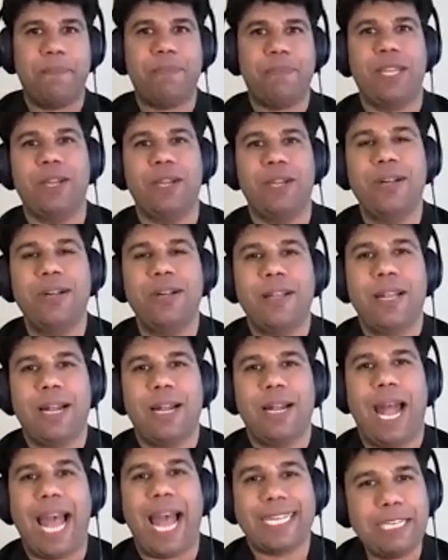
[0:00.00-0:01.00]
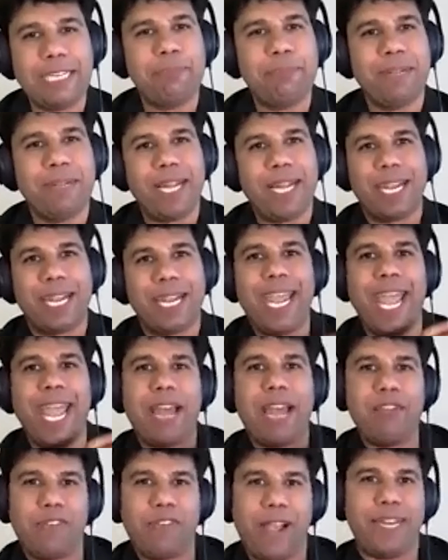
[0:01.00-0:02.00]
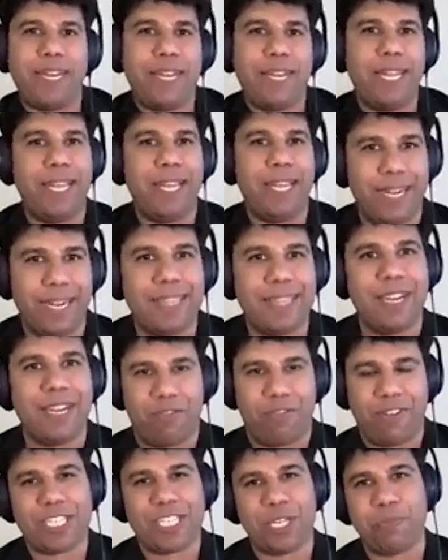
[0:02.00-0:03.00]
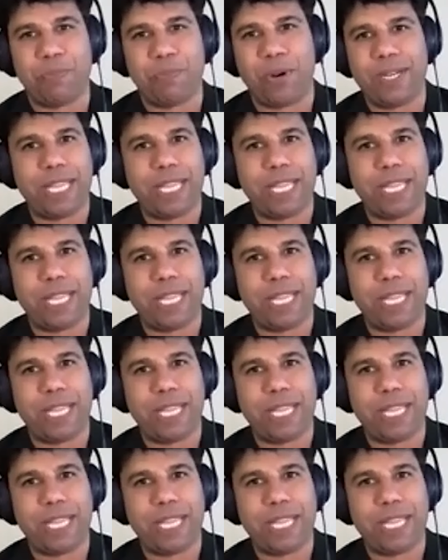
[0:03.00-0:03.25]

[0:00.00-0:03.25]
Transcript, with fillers: you know accepting that AI finally hit the inflection point.